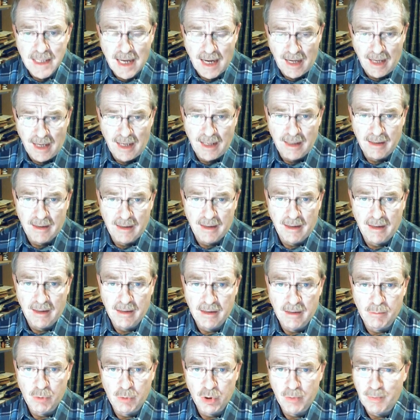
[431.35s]
Now,
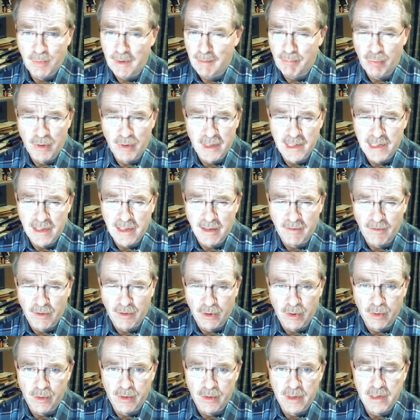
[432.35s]
there must be precedent
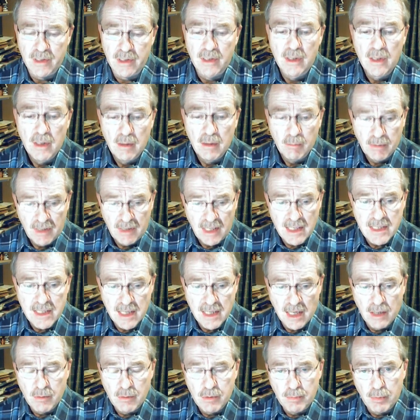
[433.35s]
for doing this. But they
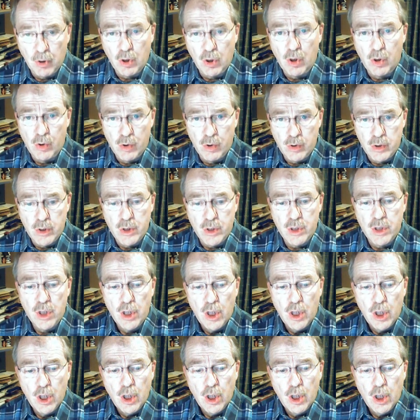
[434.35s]
said it was because